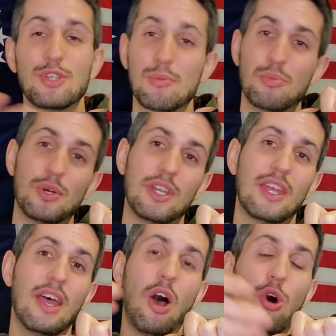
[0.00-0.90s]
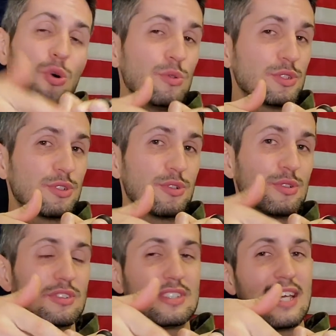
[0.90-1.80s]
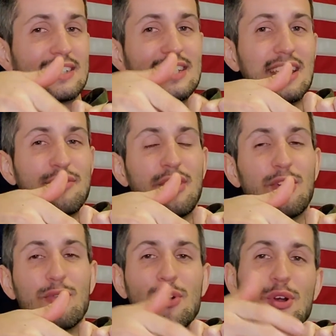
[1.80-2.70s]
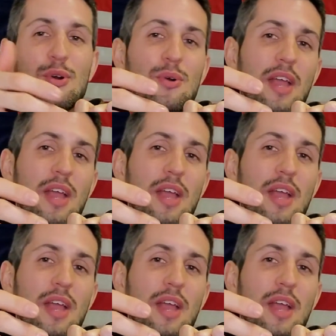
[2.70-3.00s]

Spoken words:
You can put holsters that take Velcro,